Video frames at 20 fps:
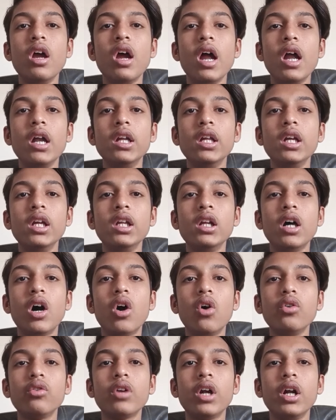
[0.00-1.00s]
and
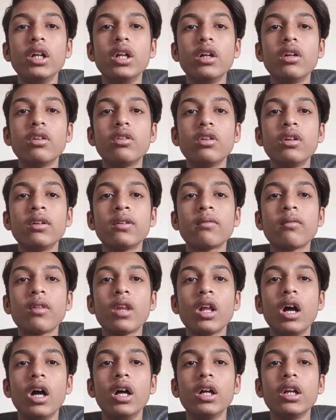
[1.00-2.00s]
in-house writers.
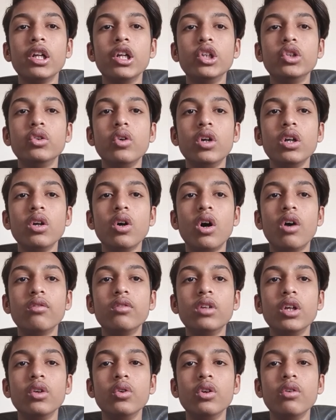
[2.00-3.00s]
A graduate
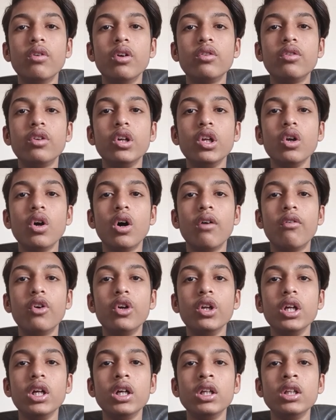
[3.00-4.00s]
of the University of
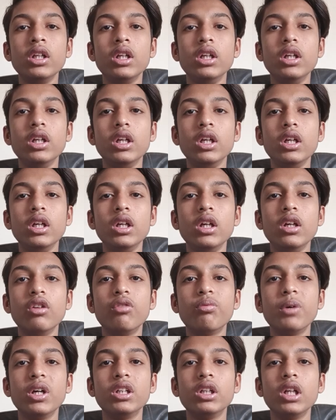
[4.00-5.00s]
Oregon, he
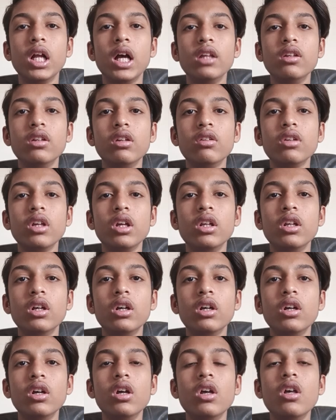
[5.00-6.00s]
specializes
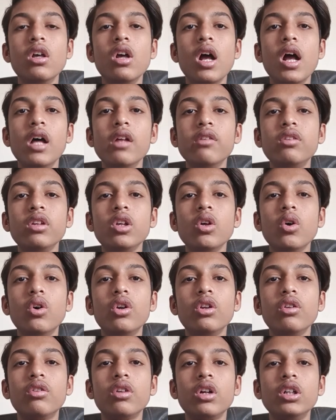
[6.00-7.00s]
in
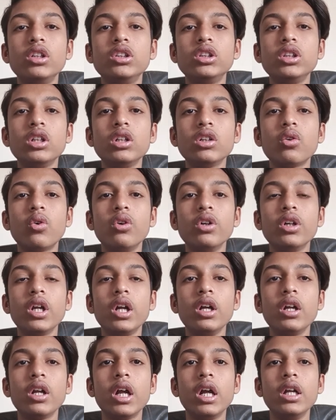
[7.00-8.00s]
SEO research,
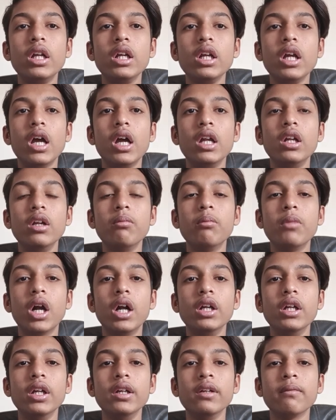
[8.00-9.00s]
content writing, and in
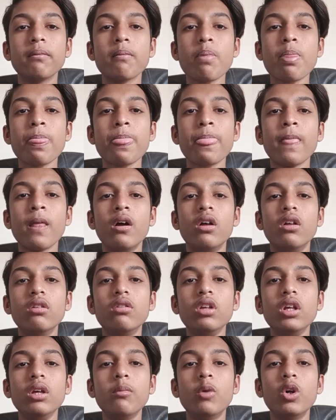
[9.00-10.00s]
branding.
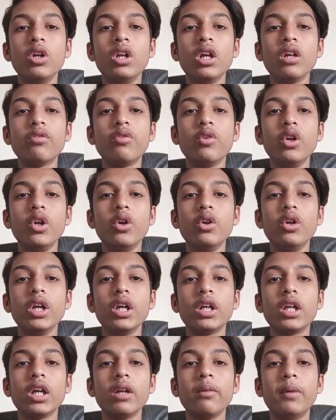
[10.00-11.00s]
See you on next video.
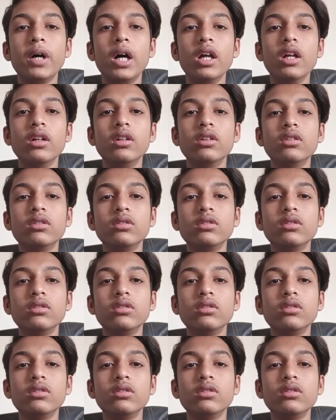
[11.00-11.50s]
Take care. Bye.